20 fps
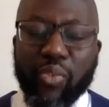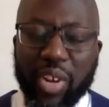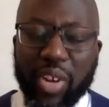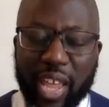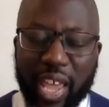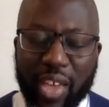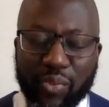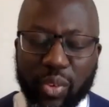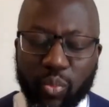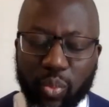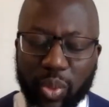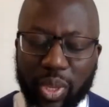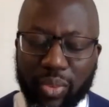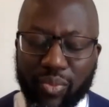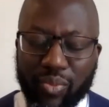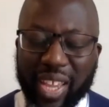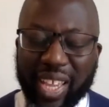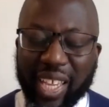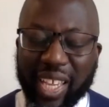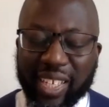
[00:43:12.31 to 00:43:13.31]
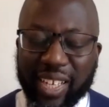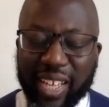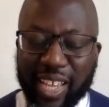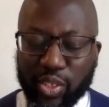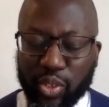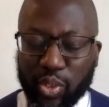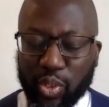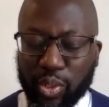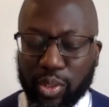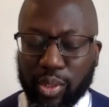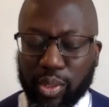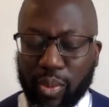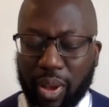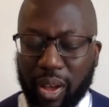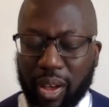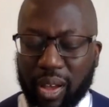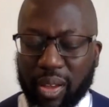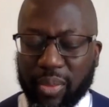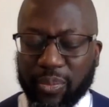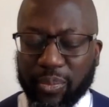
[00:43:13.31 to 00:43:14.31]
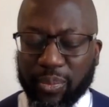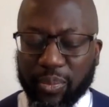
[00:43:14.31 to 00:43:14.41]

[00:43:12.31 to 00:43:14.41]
in heaven, we recognize who you are.